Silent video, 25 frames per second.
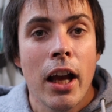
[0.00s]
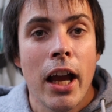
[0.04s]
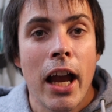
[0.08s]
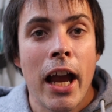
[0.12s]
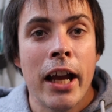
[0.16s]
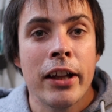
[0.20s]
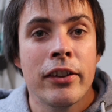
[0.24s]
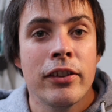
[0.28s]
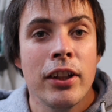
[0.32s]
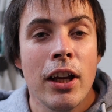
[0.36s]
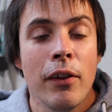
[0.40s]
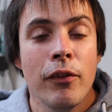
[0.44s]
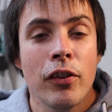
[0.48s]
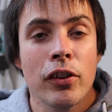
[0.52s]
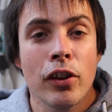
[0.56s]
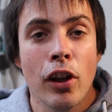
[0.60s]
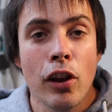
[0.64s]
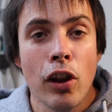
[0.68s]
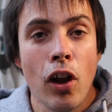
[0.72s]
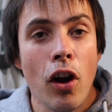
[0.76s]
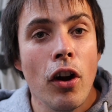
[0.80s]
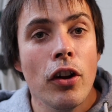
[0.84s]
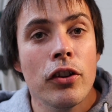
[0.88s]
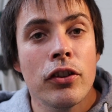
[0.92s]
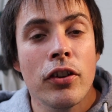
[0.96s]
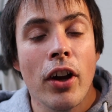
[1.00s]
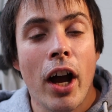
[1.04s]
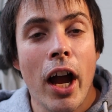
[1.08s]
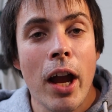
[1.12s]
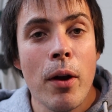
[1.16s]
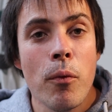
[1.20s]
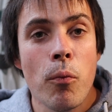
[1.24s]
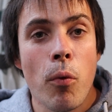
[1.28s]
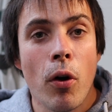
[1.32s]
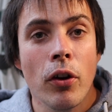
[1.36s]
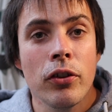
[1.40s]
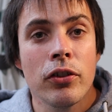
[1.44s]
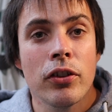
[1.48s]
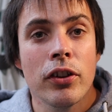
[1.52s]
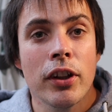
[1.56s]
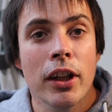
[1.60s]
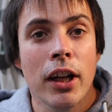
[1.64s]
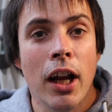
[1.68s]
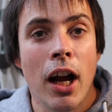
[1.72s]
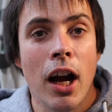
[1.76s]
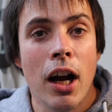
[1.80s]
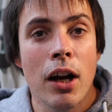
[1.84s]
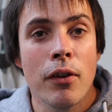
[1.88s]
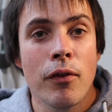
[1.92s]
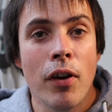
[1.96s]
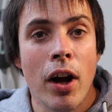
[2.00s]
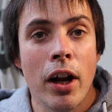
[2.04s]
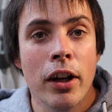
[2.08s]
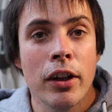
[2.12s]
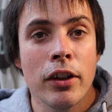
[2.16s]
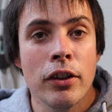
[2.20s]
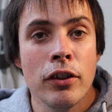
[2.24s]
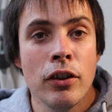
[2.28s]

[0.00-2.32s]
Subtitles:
It saves us a lot of time washing the caravan